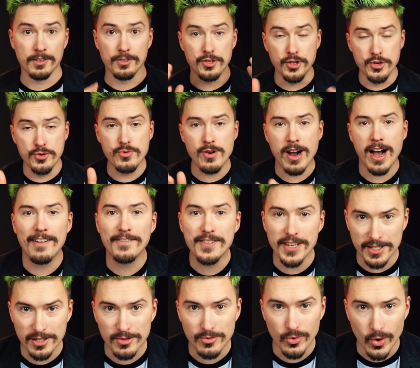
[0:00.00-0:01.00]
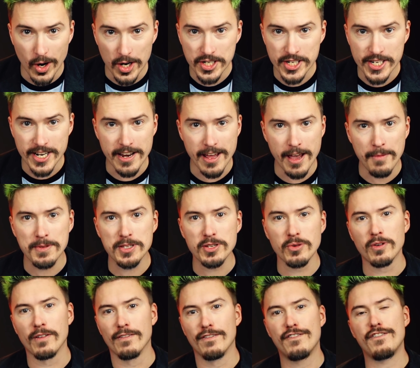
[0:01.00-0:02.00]
You have just watched an
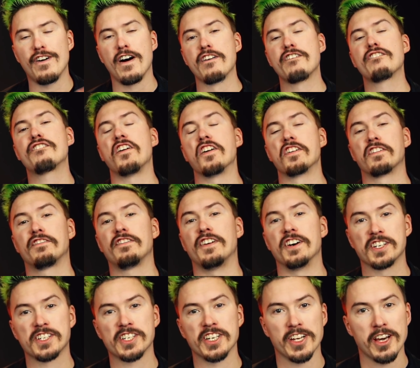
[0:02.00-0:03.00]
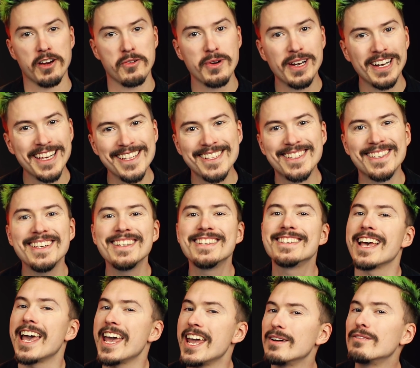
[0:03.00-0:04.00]
episode of Fun Function. I release
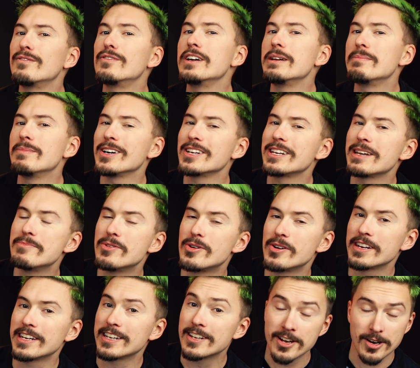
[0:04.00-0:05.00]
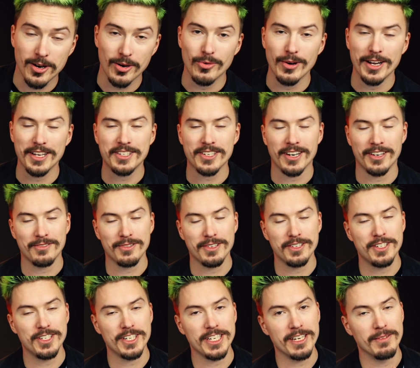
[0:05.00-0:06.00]
these every Monday morning,
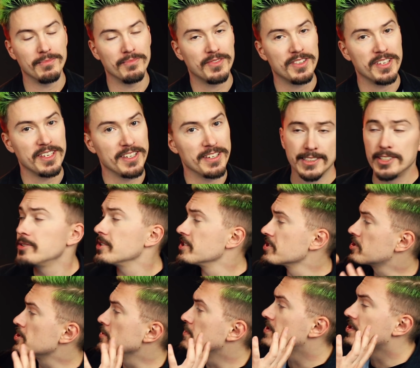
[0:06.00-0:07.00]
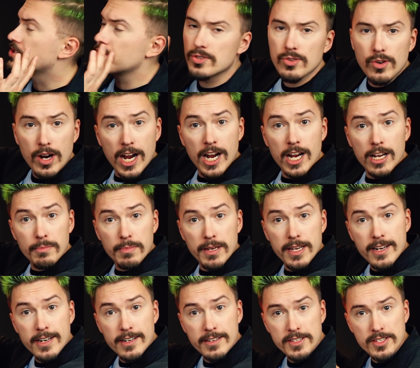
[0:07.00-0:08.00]
0800 GMT. You can subscribe
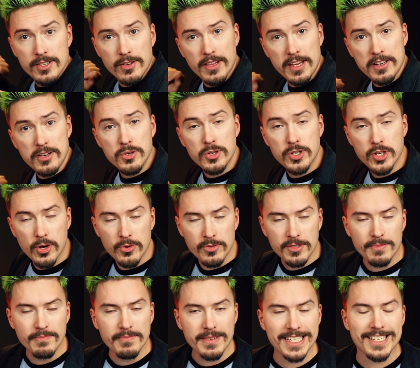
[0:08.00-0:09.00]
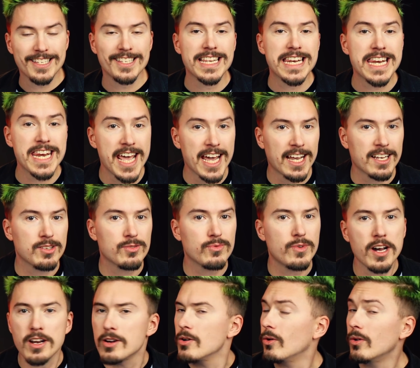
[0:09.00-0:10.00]
here so that you don't miss the next
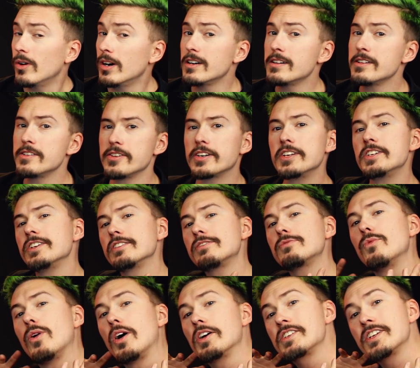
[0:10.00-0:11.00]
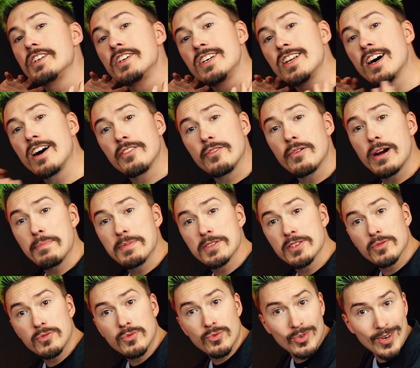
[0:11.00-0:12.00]
one, or you can just watch another
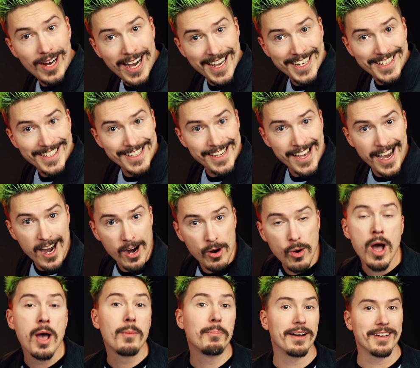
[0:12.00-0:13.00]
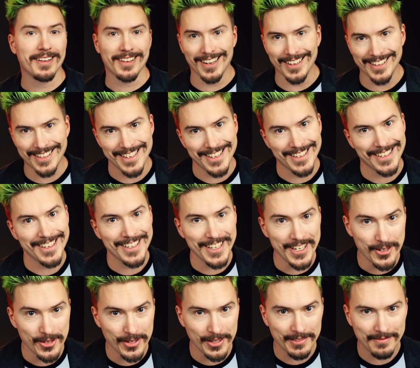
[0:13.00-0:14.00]
episode right now by clicking
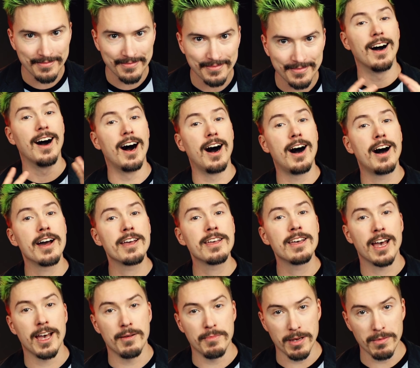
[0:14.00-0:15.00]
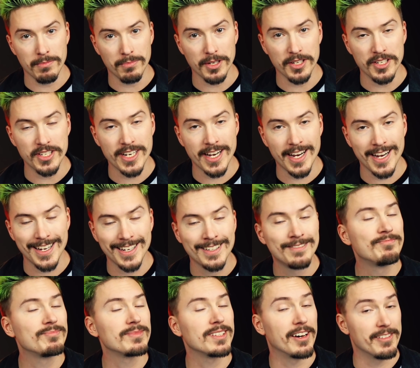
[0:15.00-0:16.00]
here. I am MPJ.
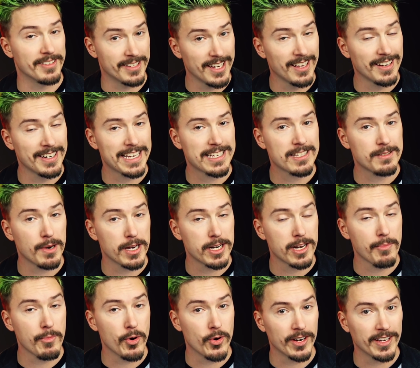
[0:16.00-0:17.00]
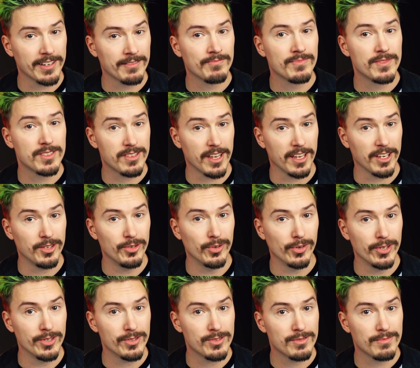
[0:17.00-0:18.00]
Until next Monday morning, stay
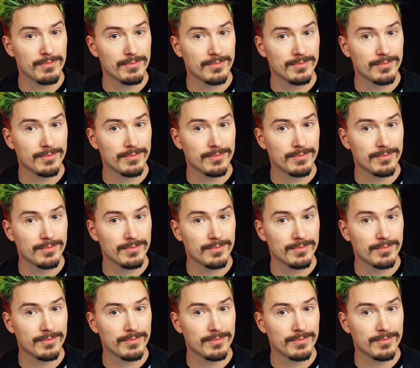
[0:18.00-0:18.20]
curious.